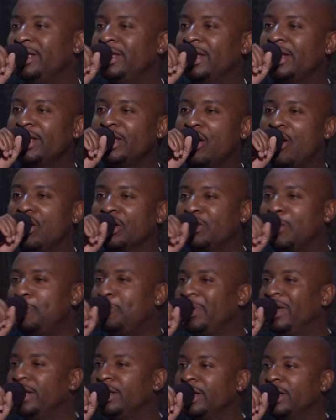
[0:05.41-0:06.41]
Diddy, y'all. Give
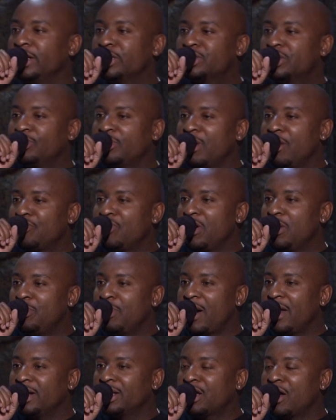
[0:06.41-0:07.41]
P. Diddy some love,
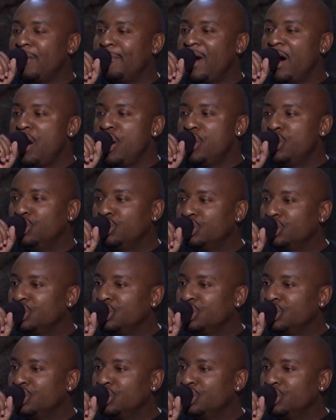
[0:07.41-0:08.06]
everybody. Come on.